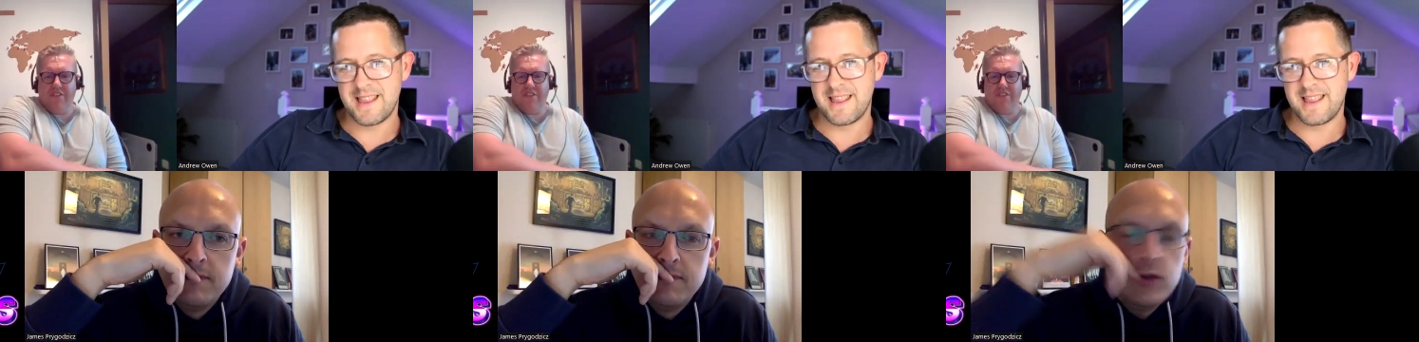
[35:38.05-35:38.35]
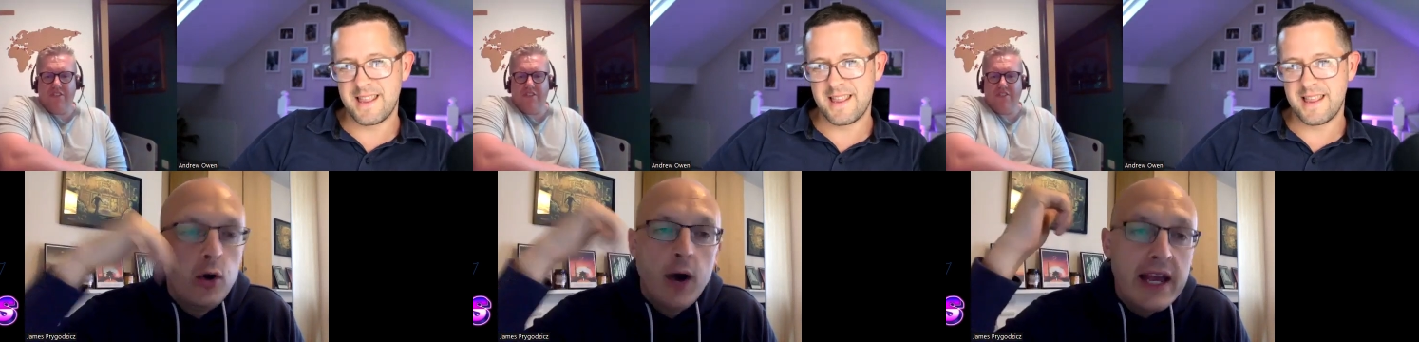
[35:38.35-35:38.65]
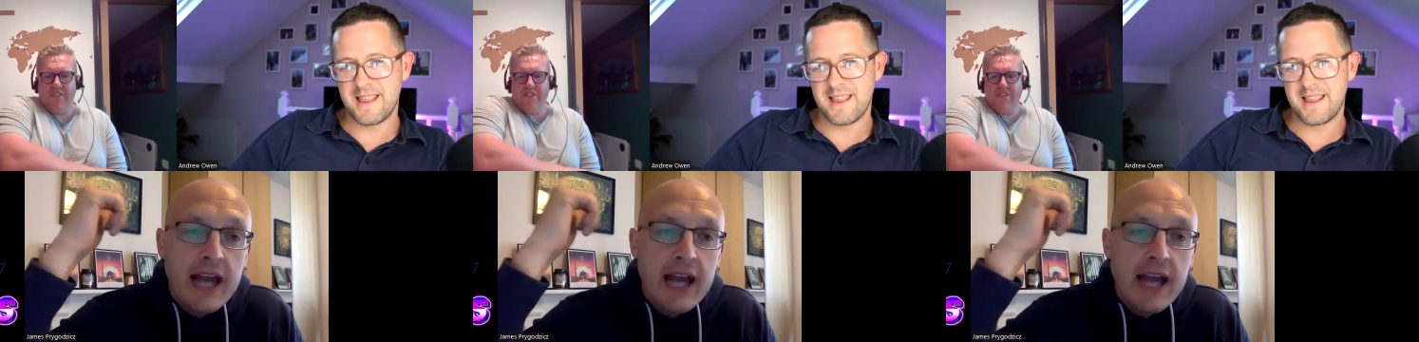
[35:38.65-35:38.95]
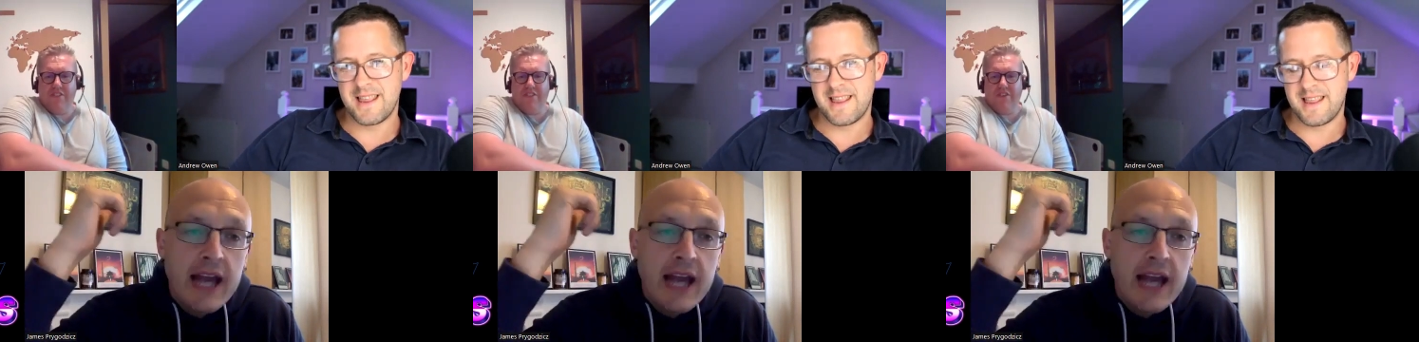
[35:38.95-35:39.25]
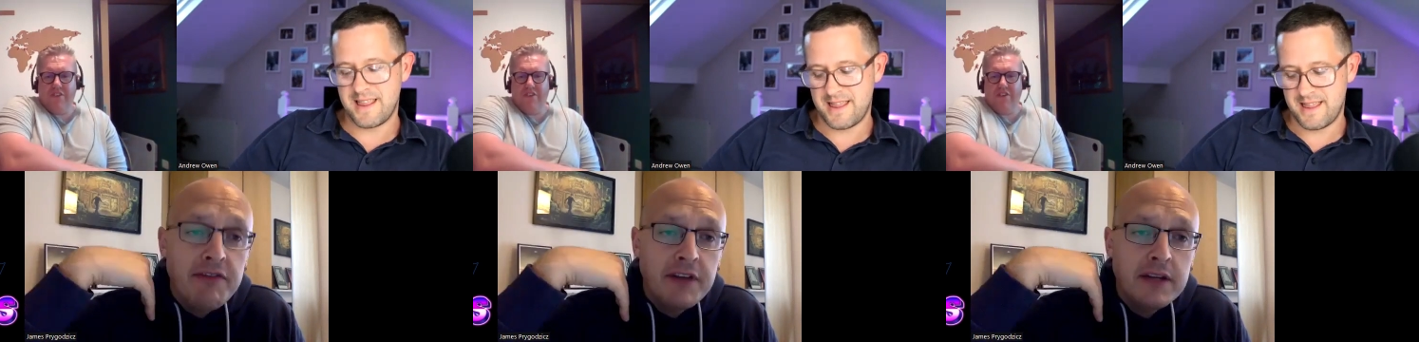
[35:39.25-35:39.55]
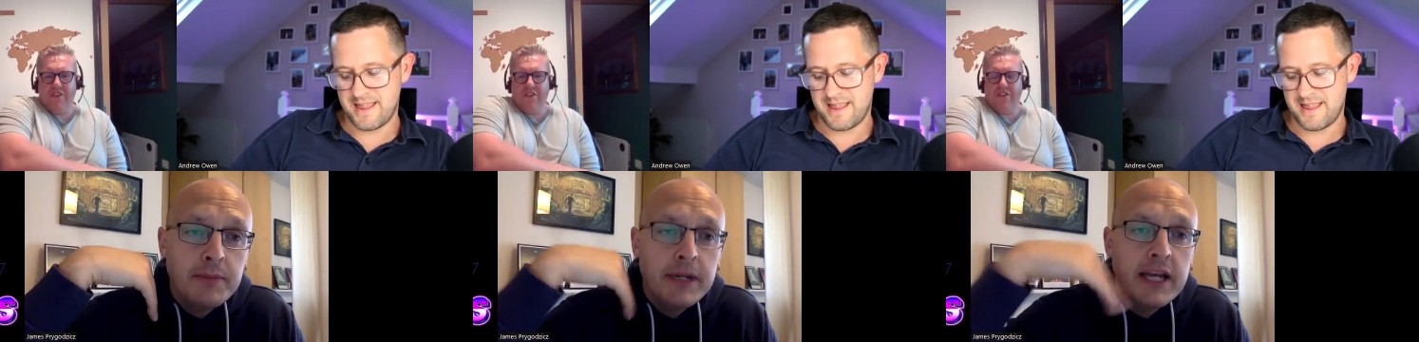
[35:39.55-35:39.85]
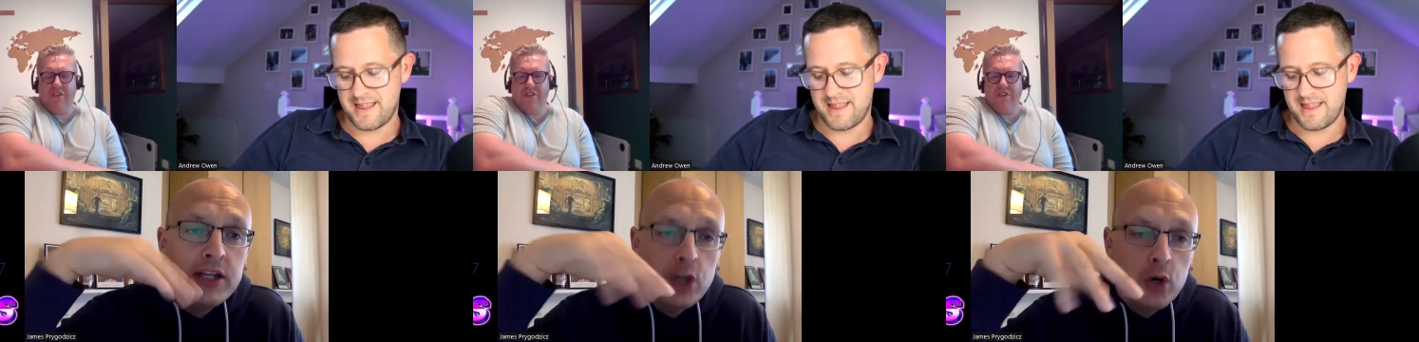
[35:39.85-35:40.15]
Speaker 1: No, I I haven't, but
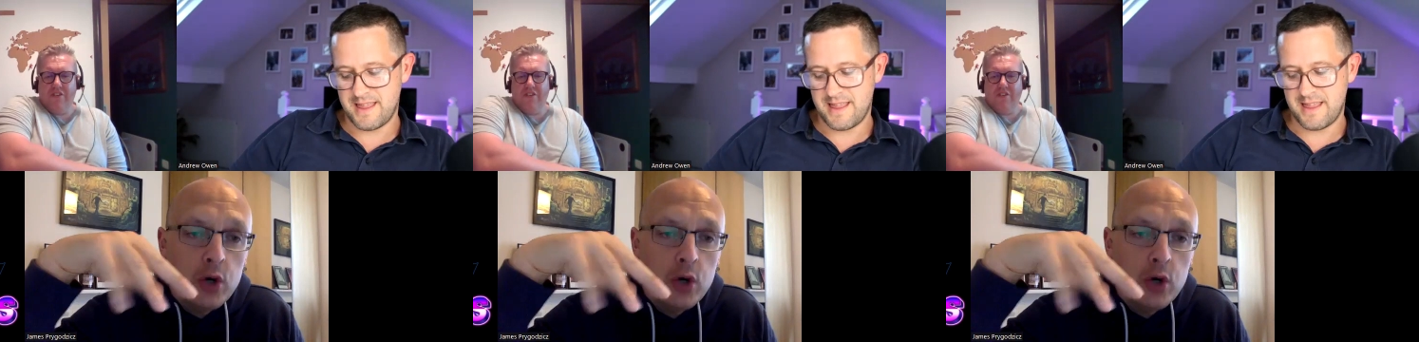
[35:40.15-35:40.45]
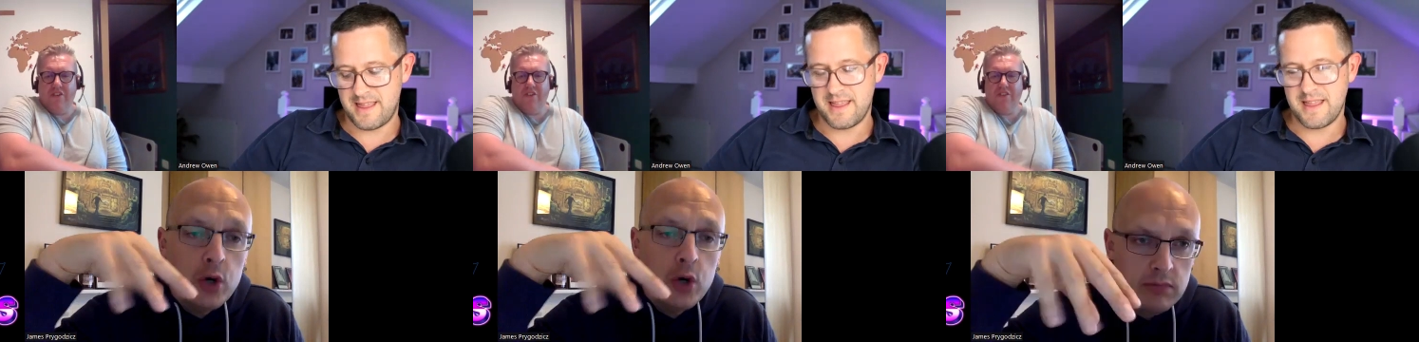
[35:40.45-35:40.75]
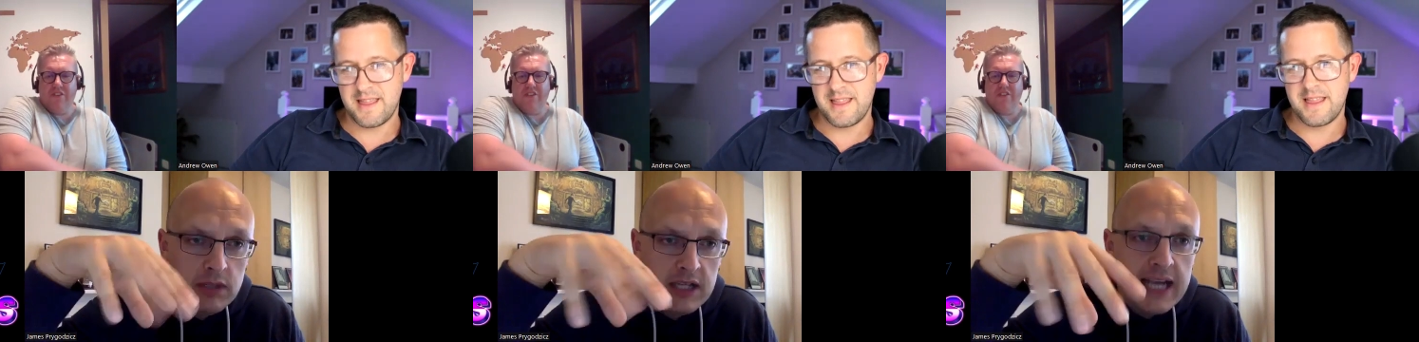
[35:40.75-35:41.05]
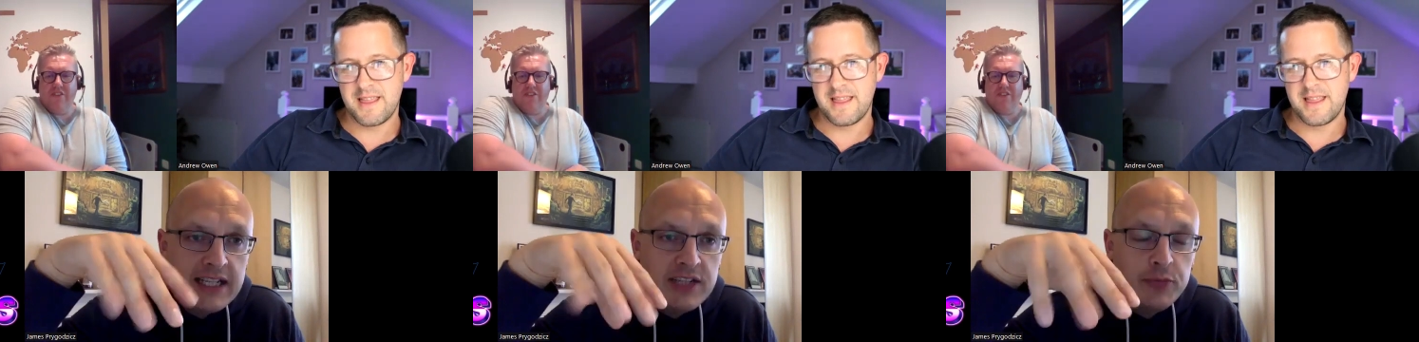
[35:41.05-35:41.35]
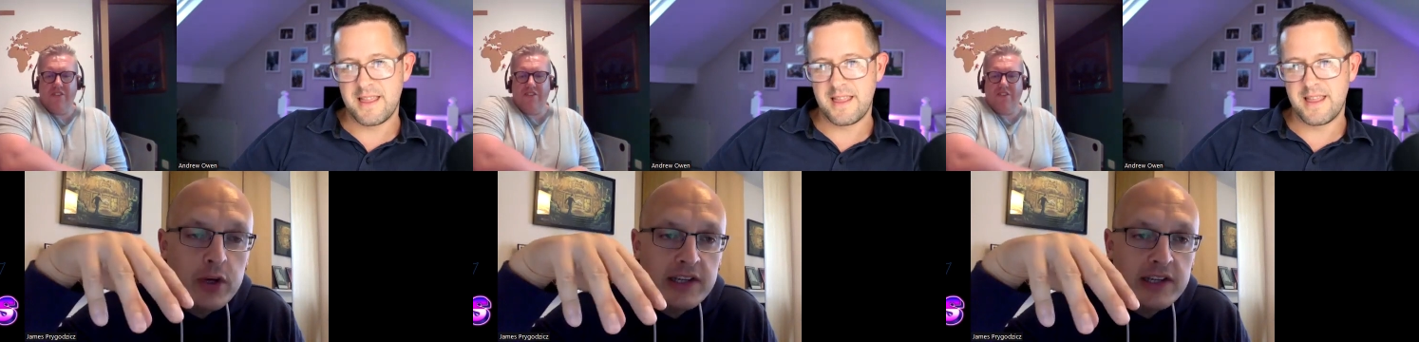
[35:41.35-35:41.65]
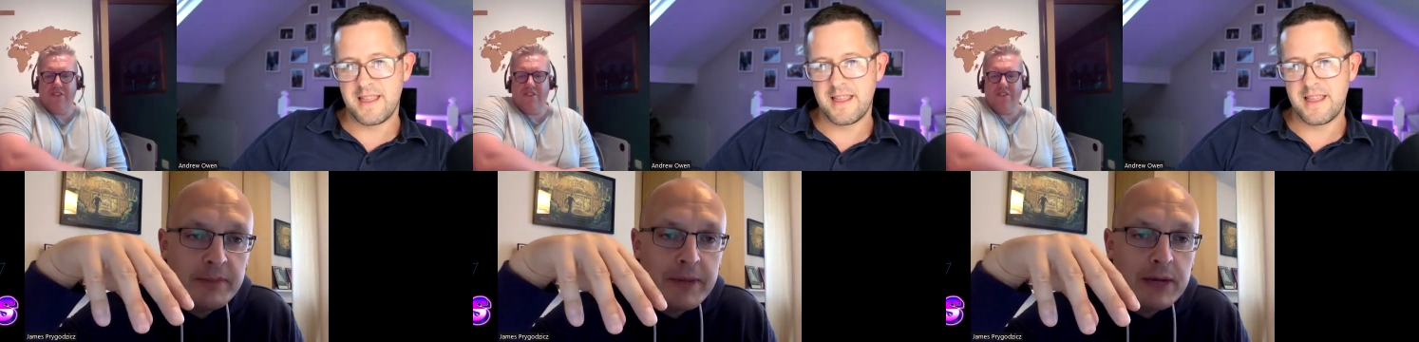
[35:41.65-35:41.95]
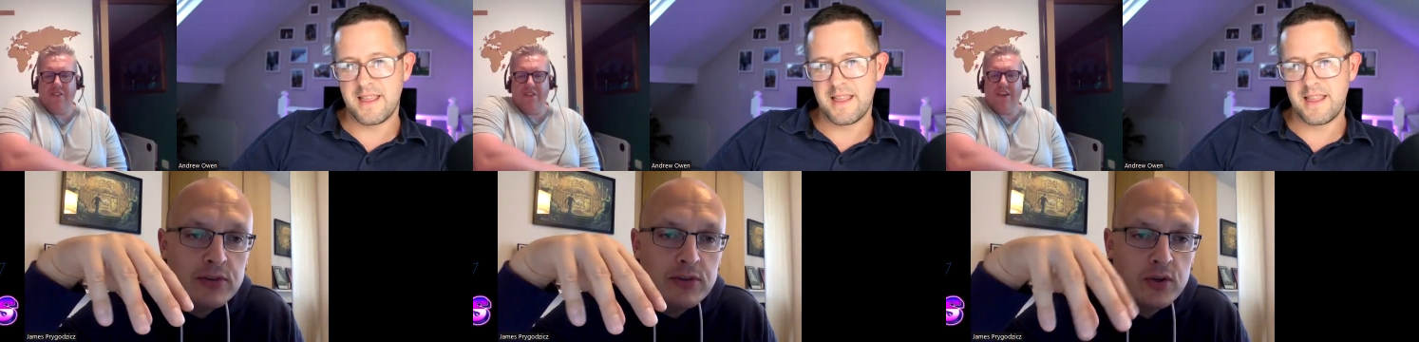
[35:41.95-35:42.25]
I know oh. kind of what it's
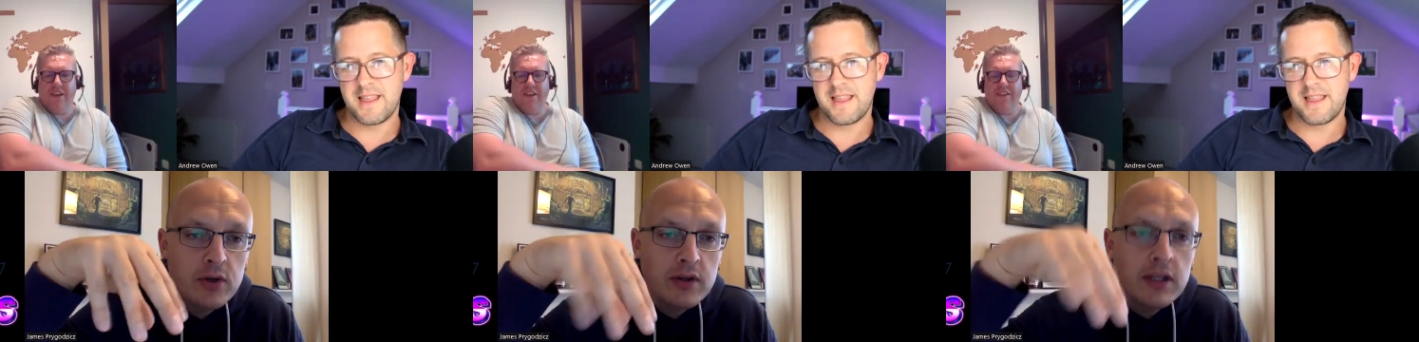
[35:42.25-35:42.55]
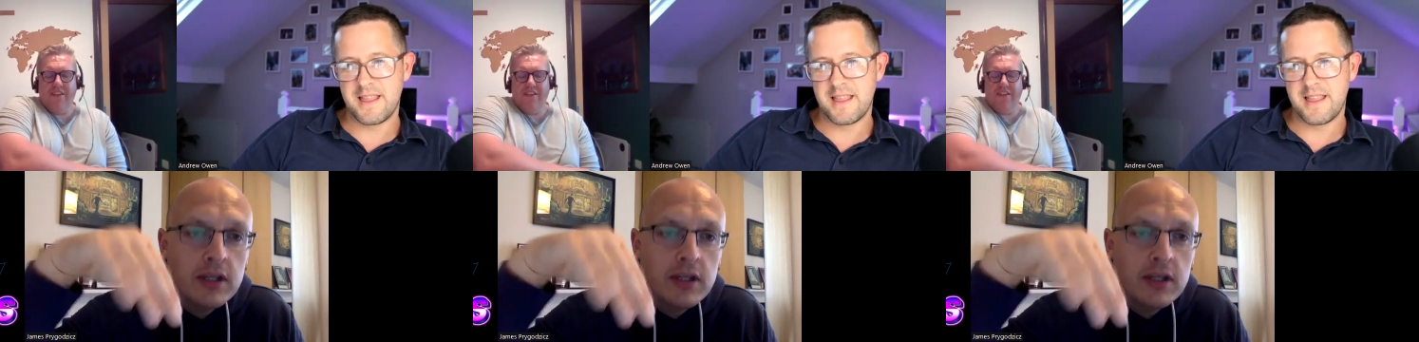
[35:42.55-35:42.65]
about. So, yeah.